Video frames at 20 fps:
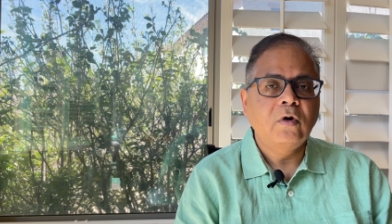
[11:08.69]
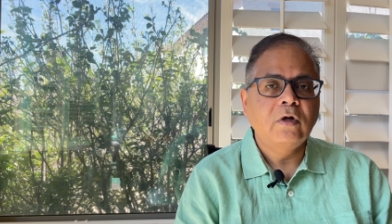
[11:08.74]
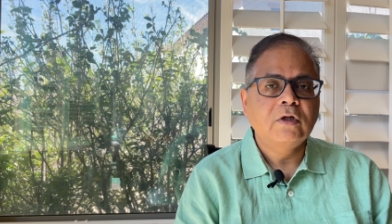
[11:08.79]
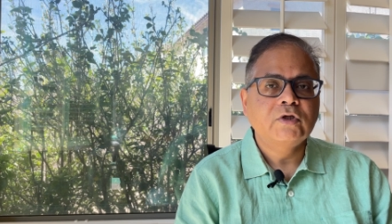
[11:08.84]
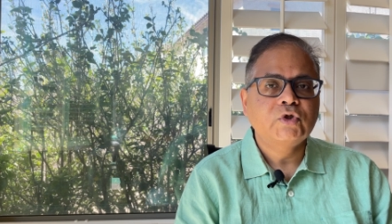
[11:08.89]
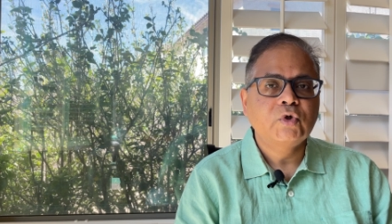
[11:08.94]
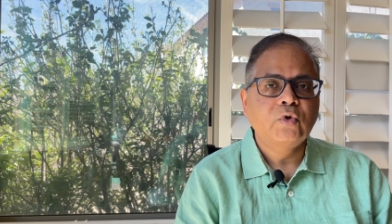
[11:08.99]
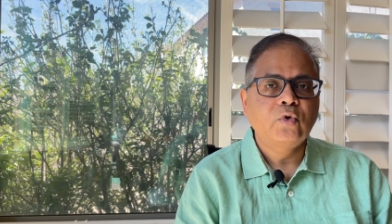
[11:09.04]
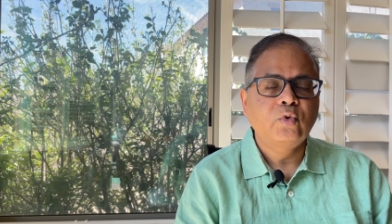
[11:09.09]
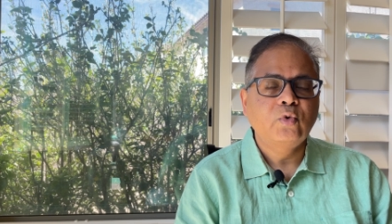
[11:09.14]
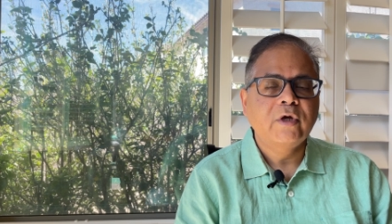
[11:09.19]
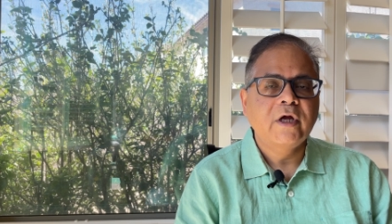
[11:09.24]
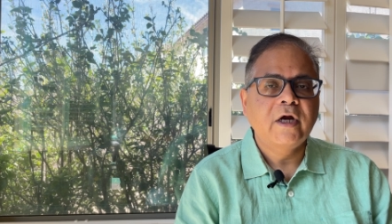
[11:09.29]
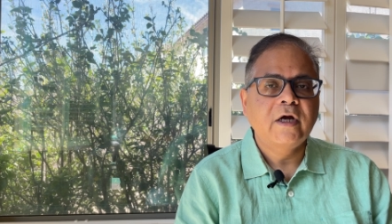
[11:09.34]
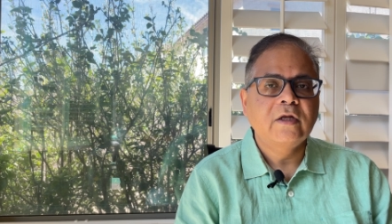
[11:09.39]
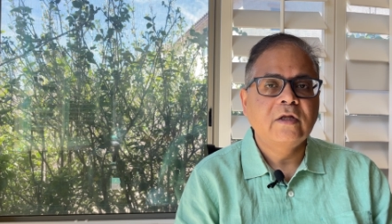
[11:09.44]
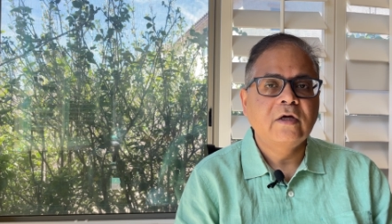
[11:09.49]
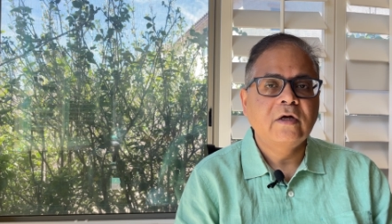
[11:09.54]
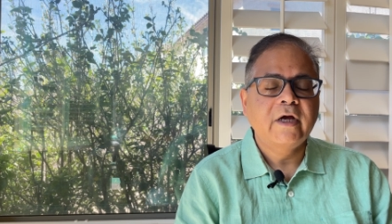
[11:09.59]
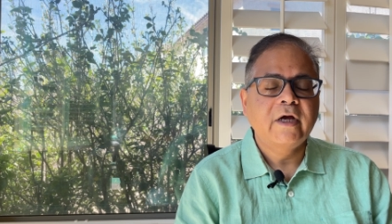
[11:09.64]
also look
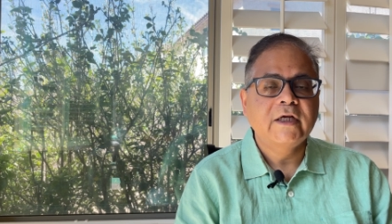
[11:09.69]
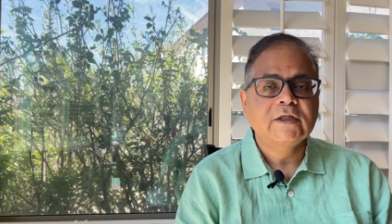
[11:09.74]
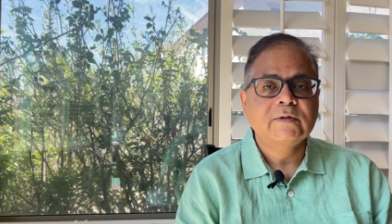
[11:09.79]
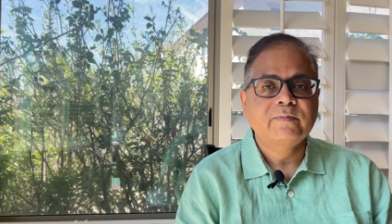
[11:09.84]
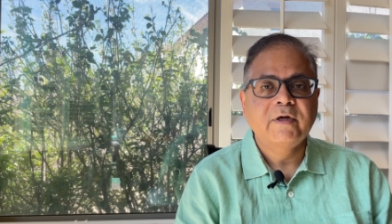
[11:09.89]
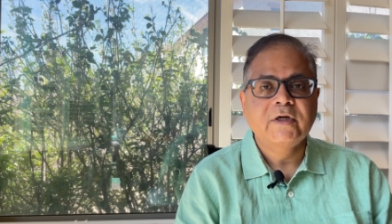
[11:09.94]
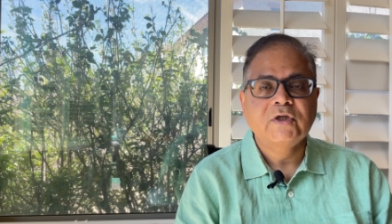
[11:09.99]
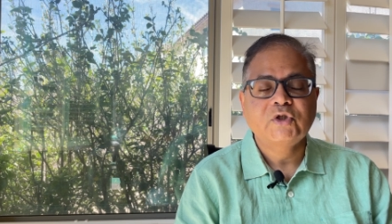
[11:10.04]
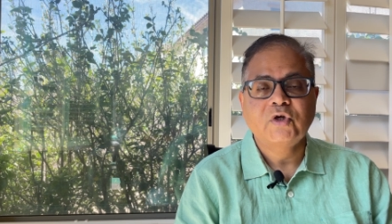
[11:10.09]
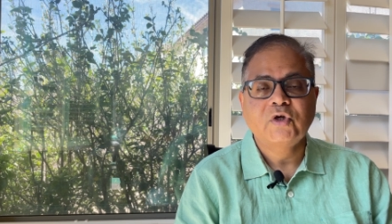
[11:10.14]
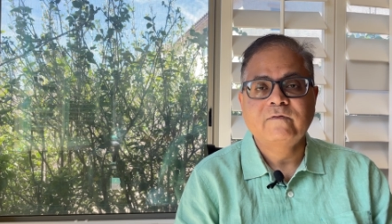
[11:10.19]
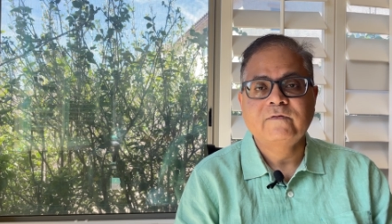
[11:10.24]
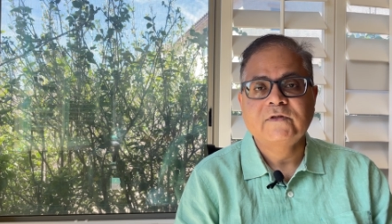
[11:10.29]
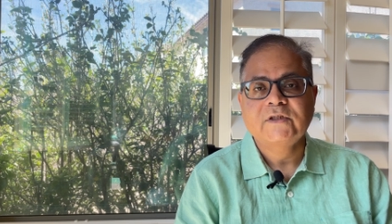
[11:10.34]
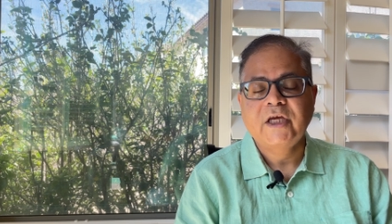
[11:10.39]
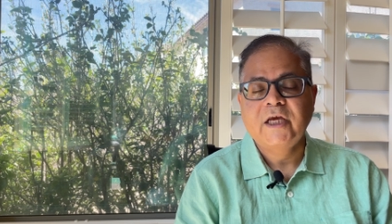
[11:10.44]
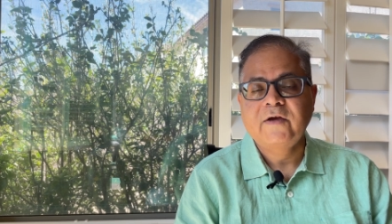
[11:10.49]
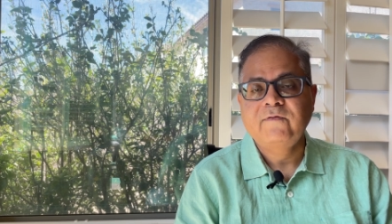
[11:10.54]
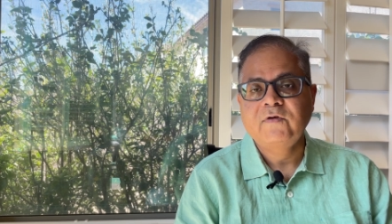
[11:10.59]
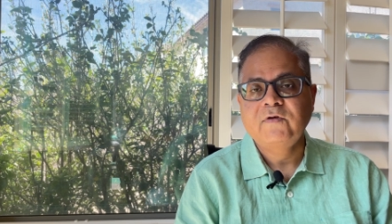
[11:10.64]
at the aspects of
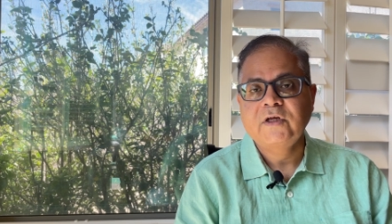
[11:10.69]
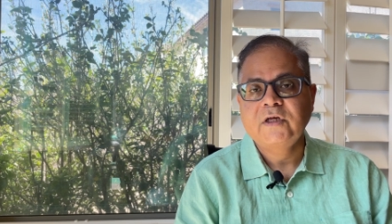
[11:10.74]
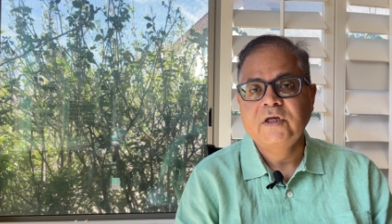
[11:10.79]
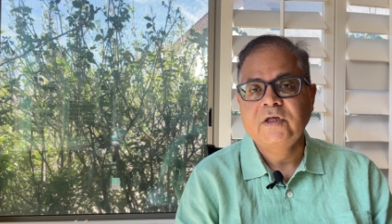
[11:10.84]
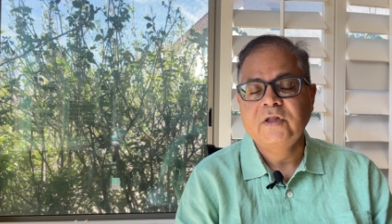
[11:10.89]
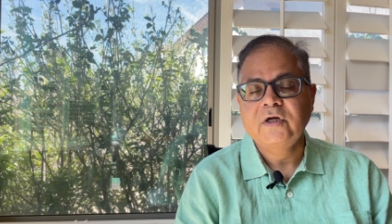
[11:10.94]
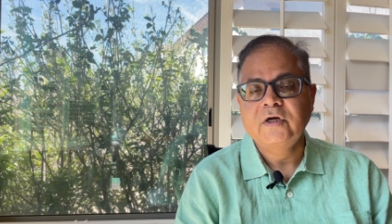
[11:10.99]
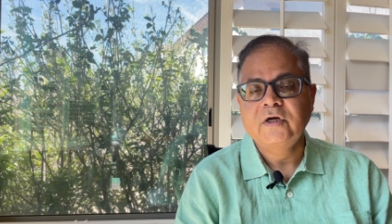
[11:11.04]
safety the